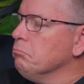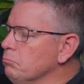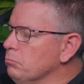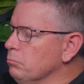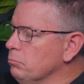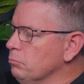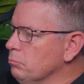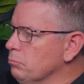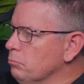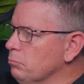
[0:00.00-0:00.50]

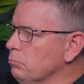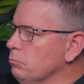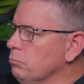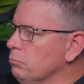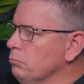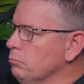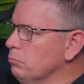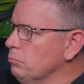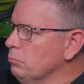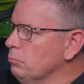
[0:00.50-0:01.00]

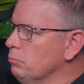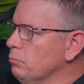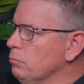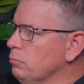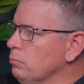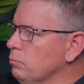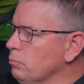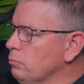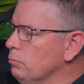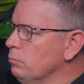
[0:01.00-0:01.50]

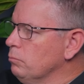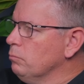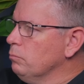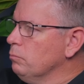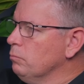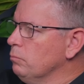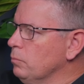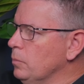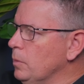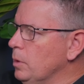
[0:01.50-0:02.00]

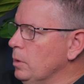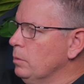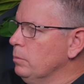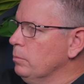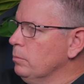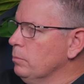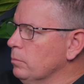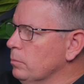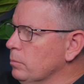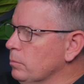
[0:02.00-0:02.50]

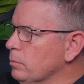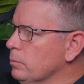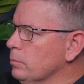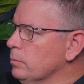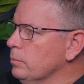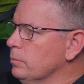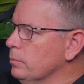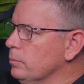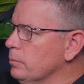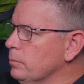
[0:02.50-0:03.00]

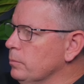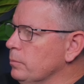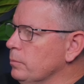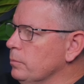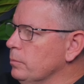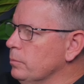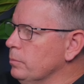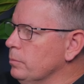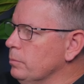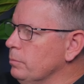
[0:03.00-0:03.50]

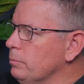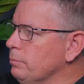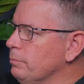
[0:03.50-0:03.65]
(silent)